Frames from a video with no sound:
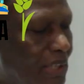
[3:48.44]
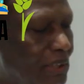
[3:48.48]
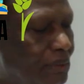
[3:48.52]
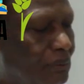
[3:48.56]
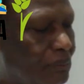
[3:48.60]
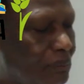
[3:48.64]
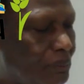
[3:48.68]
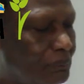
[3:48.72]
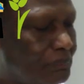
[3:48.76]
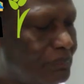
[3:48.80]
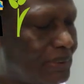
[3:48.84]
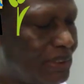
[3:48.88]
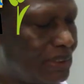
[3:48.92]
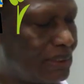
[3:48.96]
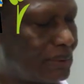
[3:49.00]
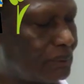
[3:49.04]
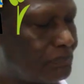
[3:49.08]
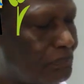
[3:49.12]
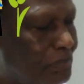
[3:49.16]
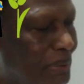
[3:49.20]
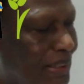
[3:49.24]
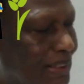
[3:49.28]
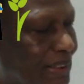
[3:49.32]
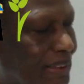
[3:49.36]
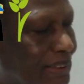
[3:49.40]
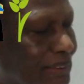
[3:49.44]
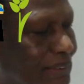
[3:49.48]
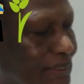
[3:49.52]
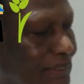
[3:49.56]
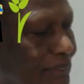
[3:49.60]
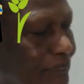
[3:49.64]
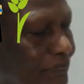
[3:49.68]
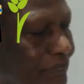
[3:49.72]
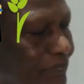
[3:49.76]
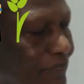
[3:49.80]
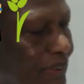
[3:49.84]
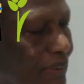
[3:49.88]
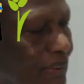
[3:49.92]
each of these packets
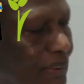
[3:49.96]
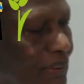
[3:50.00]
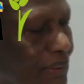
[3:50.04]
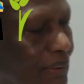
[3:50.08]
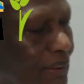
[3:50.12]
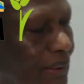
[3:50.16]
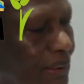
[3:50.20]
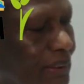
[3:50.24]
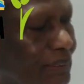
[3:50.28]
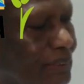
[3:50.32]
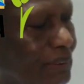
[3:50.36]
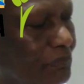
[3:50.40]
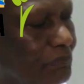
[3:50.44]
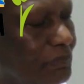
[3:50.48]
is